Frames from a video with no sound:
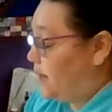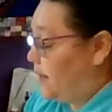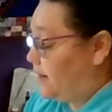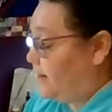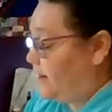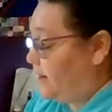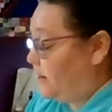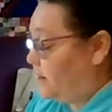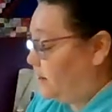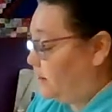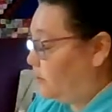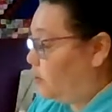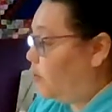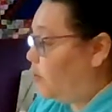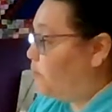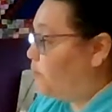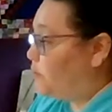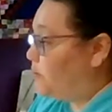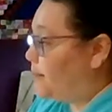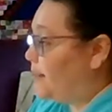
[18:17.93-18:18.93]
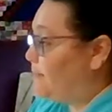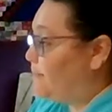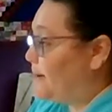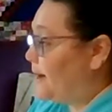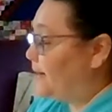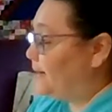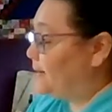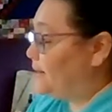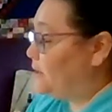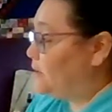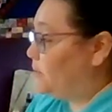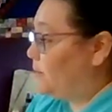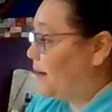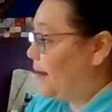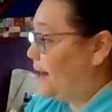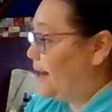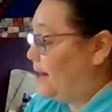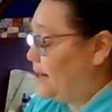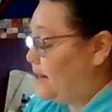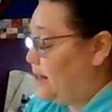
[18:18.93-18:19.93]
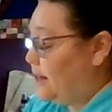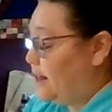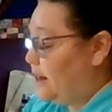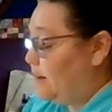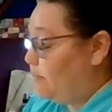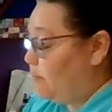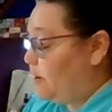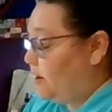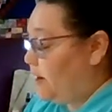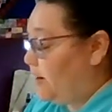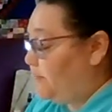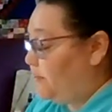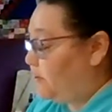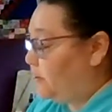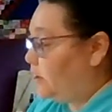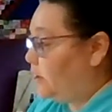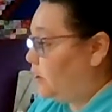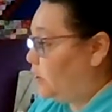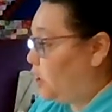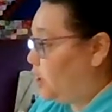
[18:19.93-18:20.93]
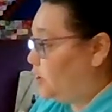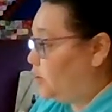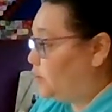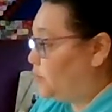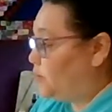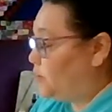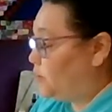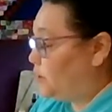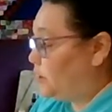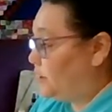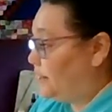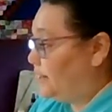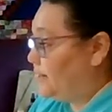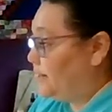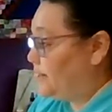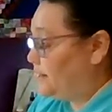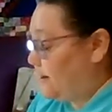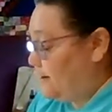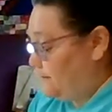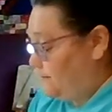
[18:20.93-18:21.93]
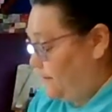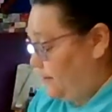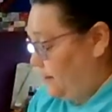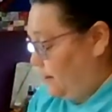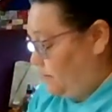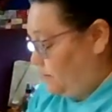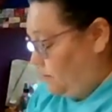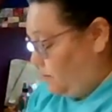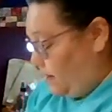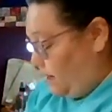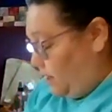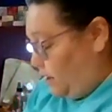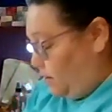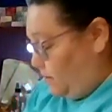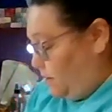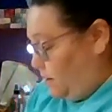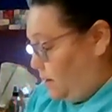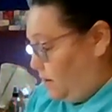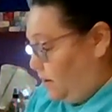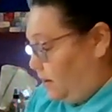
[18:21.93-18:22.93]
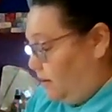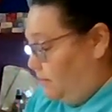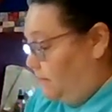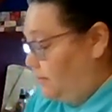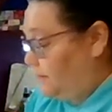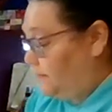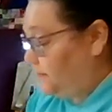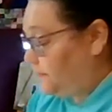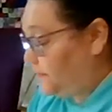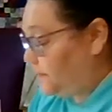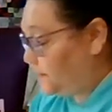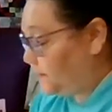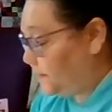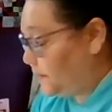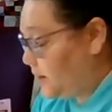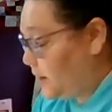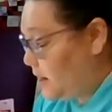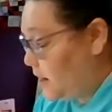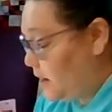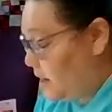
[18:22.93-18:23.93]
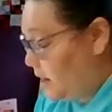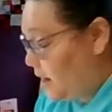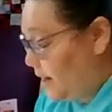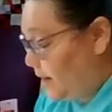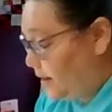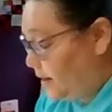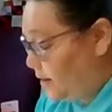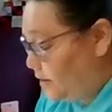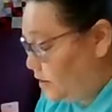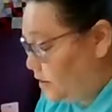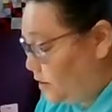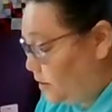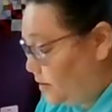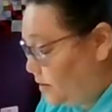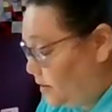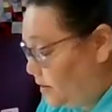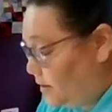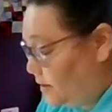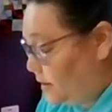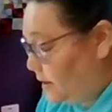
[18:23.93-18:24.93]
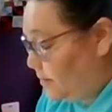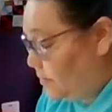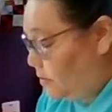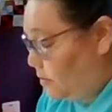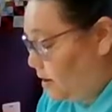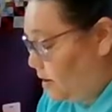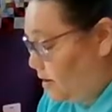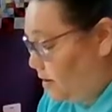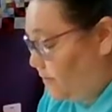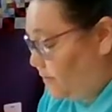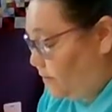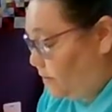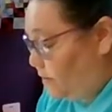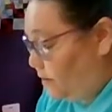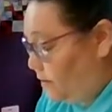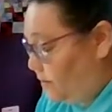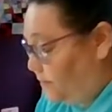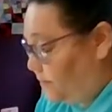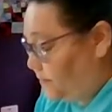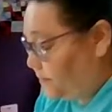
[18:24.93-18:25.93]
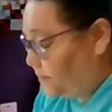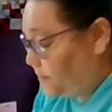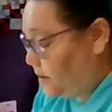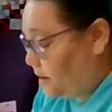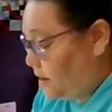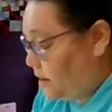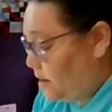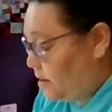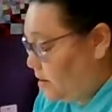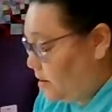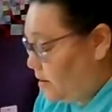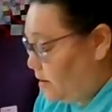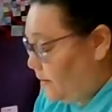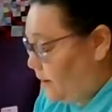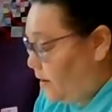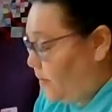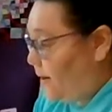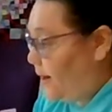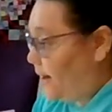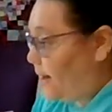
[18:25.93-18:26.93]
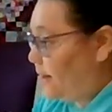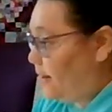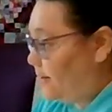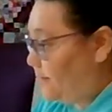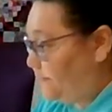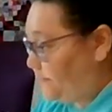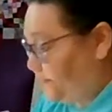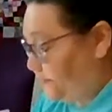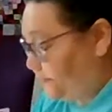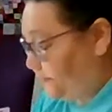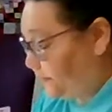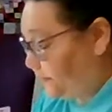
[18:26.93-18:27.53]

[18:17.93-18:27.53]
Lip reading: Okay, then go put that basket away. Bring up your laundry, your clean stuff, and then we'll get you in the tub. You can start with tap water. Quick.